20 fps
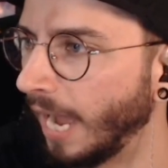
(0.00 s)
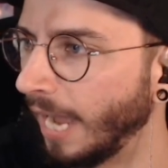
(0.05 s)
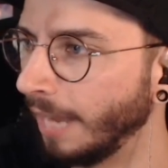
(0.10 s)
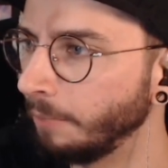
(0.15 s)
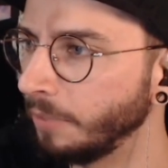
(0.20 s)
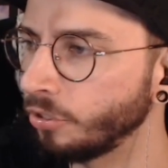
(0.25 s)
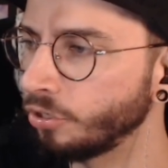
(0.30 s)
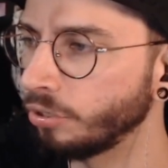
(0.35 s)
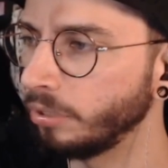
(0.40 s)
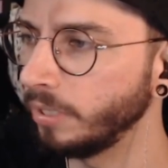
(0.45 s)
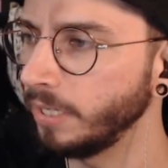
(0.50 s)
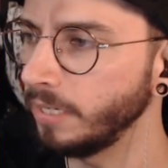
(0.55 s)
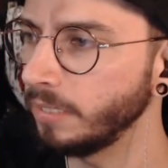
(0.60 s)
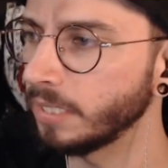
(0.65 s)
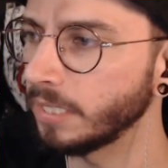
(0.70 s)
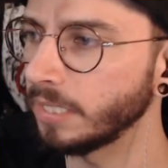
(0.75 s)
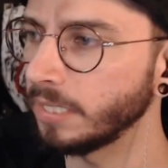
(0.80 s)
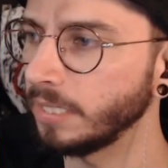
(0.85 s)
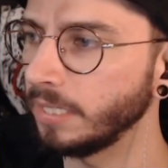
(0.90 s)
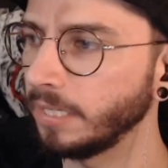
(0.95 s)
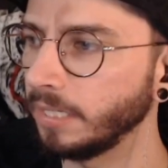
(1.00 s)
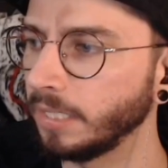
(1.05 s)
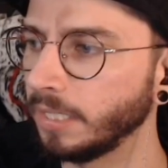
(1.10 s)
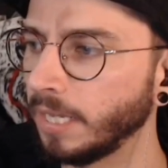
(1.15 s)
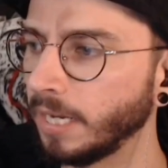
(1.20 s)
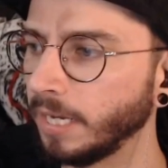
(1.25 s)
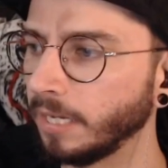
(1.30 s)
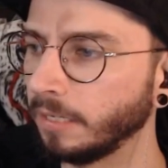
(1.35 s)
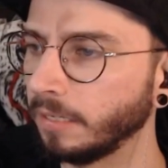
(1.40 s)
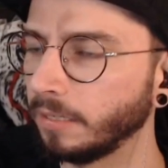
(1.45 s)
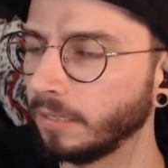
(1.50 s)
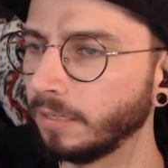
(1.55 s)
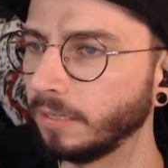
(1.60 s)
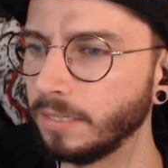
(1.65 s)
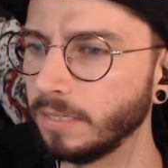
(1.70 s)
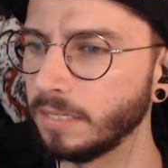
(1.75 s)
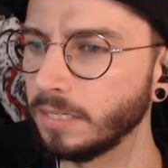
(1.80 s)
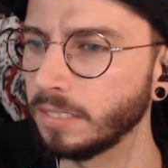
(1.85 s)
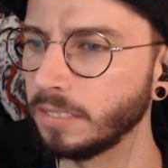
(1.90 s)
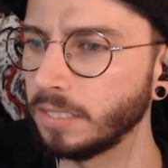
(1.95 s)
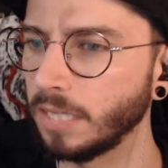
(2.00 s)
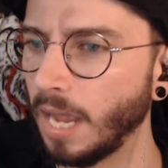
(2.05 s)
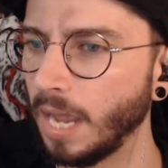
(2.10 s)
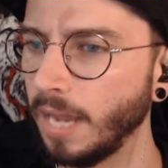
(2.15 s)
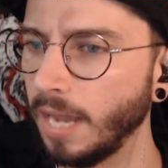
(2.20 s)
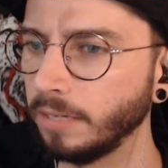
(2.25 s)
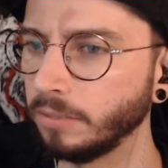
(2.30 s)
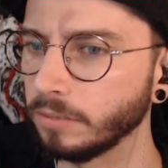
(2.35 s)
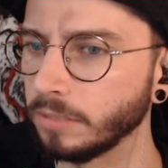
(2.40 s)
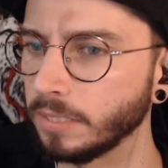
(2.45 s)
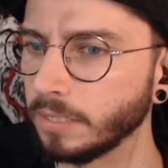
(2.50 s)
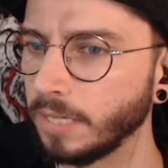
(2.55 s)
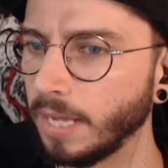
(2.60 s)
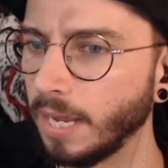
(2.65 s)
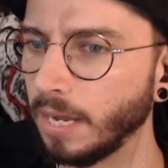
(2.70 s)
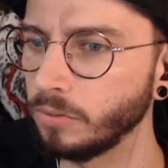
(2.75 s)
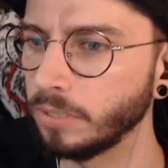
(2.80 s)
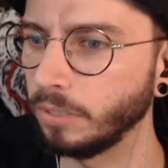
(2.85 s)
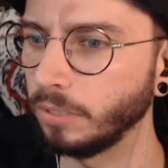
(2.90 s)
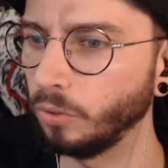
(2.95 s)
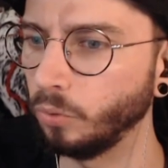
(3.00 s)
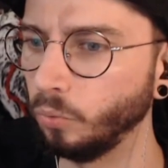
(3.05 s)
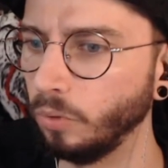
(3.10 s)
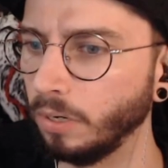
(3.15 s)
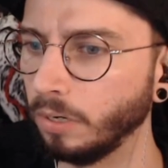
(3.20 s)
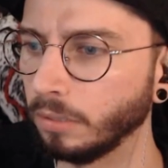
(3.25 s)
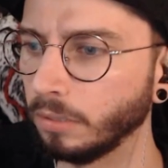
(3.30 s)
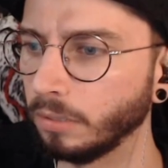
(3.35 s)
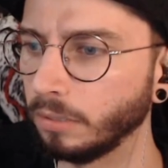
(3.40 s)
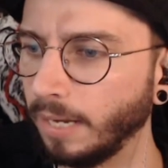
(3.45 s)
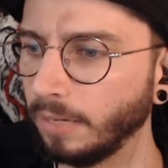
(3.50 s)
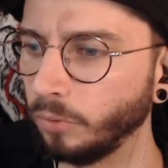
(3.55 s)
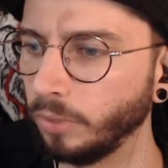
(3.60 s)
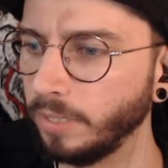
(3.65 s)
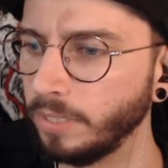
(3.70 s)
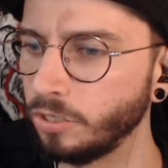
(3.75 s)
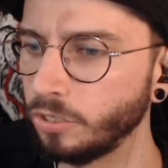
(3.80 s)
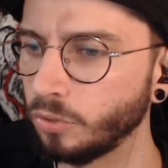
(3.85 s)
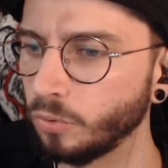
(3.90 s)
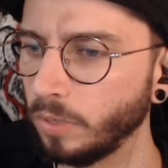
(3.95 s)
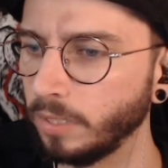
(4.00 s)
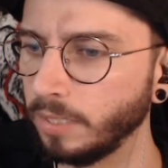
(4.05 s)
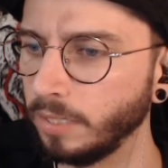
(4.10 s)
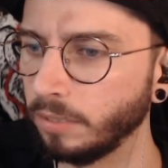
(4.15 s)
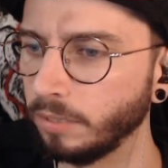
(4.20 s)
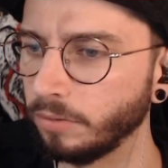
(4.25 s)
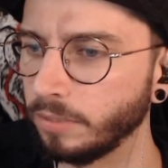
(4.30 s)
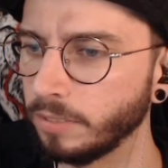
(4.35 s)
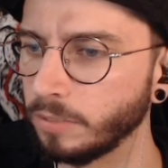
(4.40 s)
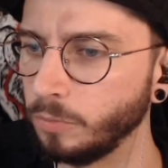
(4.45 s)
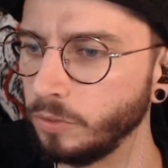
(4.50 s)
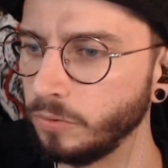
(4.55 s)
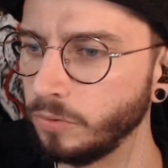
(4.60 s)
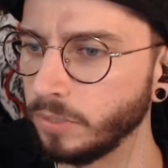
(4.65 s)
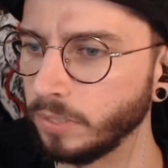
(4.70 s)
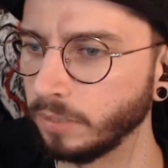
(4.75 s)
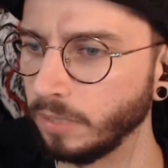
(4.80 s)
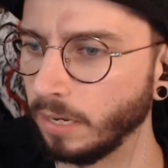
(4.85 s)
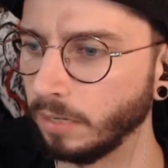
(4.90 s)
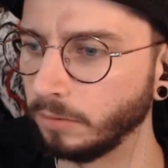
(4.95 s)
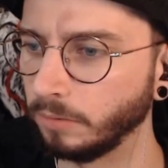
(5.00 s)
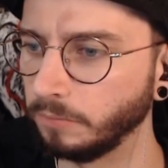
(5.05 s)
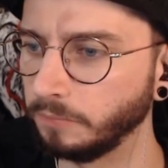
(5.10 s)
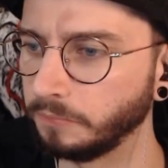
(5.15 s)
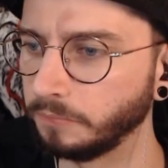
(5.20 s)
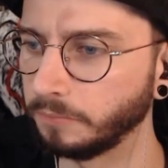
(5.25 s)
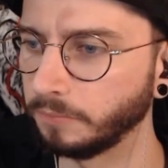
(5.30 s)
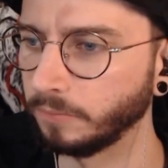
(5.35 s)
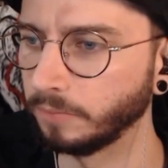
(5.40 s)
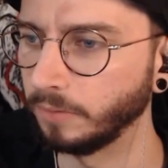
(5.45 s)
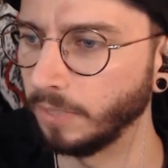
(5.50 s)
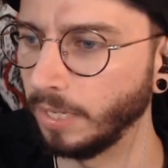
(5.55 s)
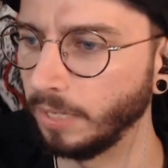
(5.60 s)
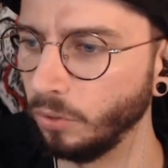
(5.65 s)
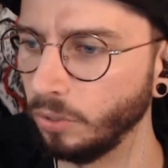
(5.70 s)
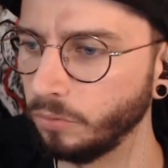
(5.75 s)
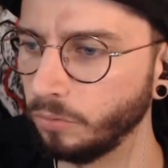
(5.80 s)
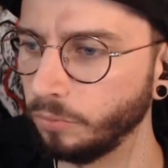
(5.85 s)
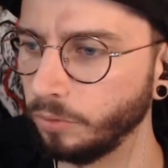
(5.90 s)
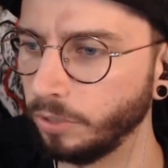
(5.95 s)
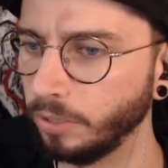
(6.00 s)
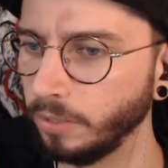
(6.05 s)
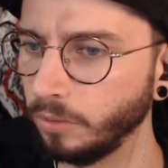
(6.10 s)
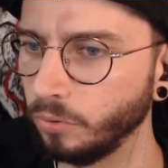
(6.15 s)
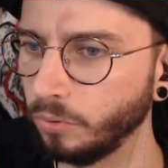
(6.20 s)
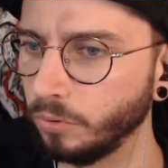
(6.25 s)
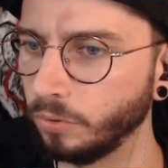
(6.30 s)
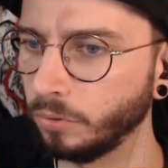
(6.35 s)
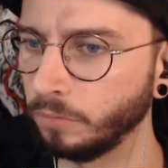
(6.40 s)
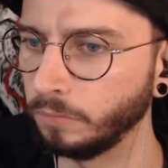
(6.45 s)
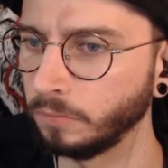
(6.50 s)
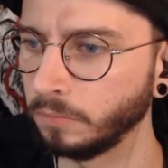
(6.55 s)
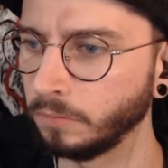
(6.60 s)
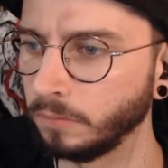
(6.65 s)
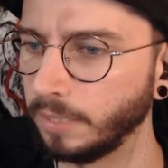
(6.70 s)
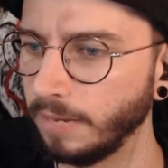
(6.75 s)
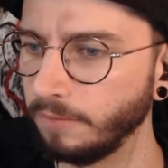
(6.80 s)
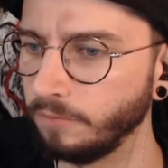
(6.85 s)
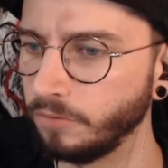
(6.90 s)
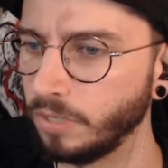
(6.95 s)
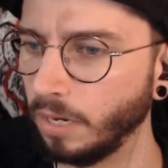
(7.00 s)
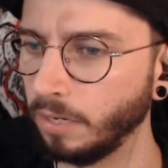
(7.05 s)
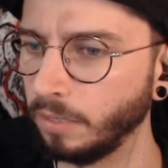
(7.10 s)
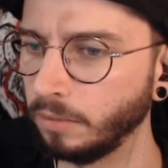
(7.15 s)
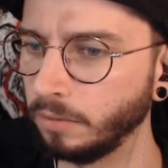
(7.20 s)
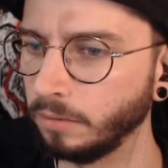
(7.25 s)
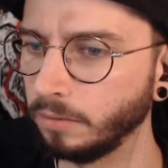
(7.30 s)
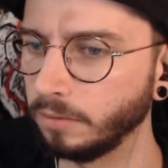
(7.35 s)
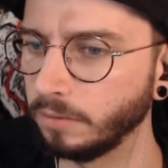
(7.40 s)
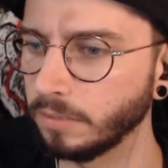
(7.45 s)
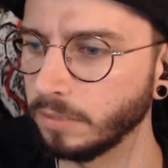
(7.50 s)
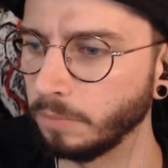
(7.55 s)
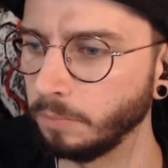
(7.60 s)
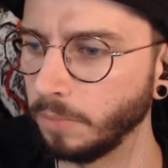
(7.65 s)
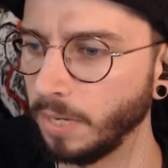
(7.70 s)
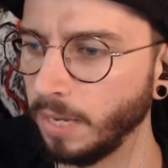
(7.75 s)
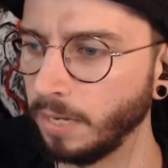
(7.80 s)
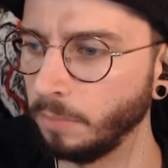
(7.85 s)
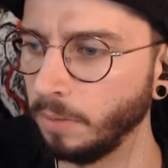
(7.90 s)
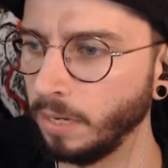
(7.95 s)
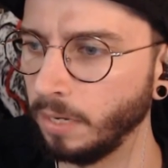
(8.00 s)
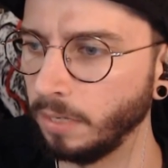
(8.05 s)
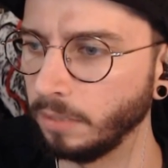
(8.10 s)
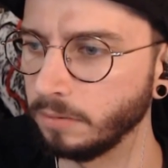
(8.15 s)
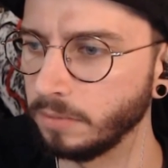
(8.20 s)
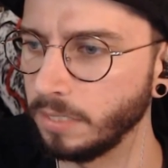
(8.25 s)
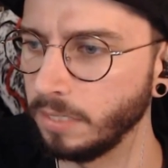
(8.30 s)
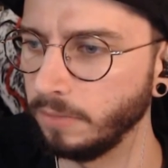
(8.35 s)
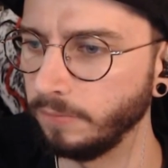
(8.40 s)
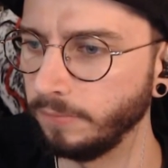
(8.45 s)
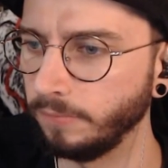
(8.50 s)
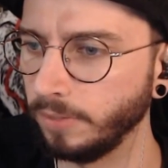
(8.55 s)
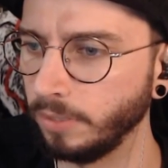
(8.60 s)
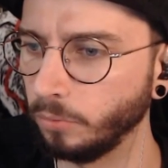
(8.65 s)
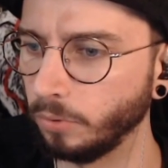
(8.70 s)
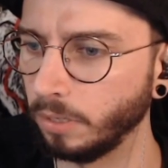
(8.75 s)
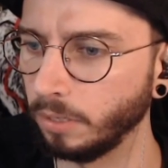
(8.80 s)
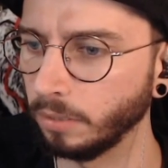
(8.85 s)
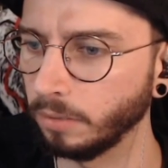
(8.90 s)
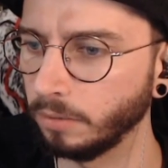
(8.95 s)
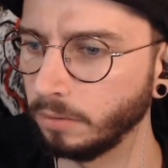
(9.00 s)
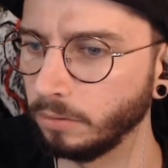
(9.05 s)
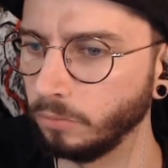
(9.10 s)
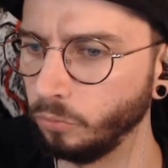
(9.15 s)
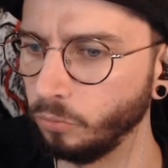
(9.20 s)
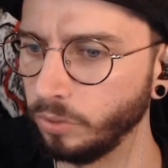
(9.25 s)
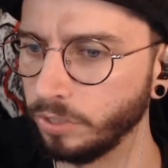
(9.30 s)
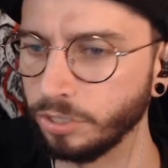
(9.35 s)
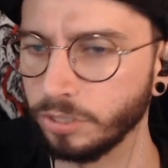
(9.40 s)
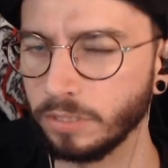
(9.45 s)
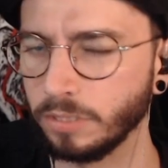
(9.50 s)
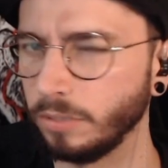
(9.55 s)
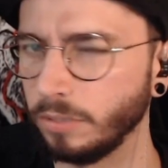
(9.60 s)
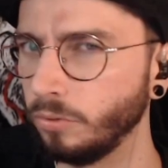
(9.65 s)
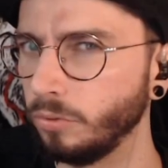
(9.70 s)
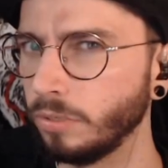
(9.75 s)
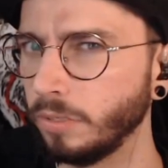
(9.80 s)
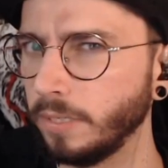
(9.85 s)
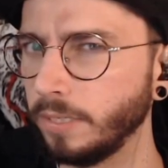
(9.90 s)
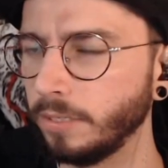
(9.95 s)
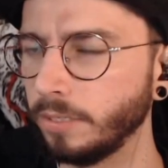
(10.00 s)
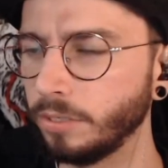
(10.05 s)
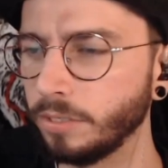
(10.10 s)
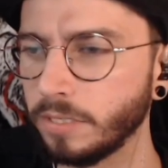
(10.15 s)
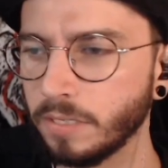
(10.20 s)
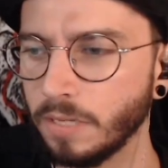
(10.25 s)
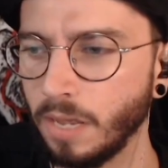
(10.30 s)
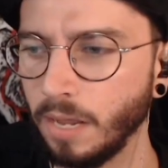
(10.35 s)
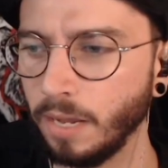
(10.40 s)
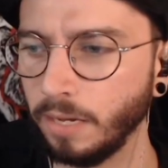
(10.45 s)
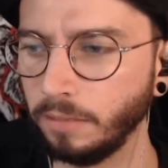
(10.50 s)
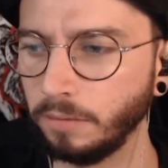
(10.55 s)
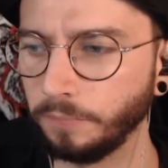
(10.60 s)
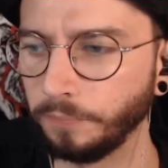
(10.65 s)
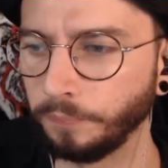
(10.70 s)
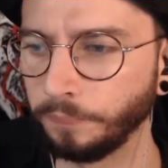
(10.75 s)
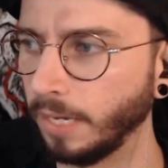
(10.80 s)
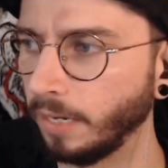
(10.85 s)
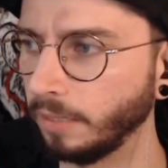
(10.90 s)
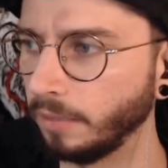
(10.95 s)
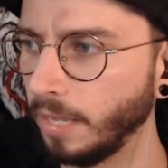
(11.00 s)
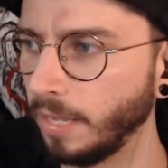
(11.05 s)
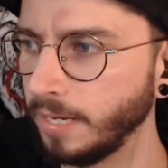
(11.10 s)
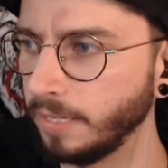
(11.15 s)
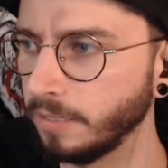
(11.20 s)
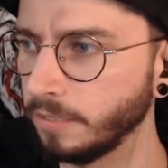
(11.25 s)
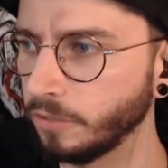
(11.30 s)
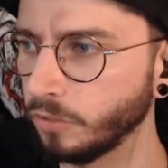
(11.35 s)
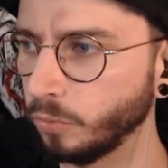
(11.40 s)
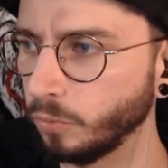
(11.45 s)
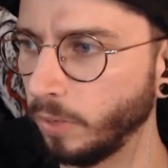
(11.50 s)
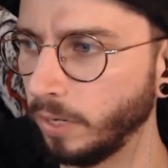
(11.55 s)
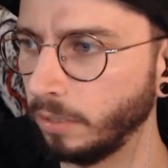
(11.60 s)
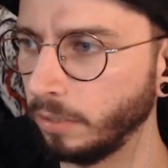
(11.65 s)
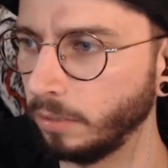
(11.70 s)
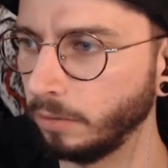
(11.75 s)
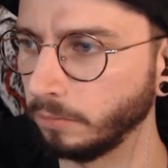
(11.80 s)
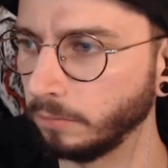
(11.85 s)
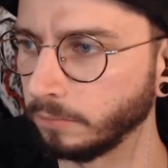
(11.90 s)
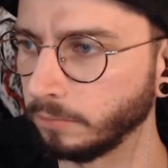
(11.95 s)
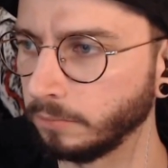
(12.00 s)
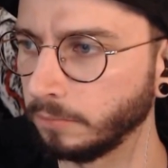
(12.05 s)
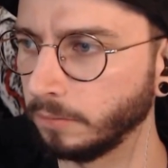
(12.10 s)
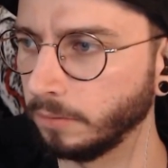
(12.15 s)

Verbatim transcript: I'm intrigued to see like the styles and how it's gonna work. I really just wanna hear this music now. They look really cool. They've done some anime and T V work, which is usually a good sign. And I like this sweater.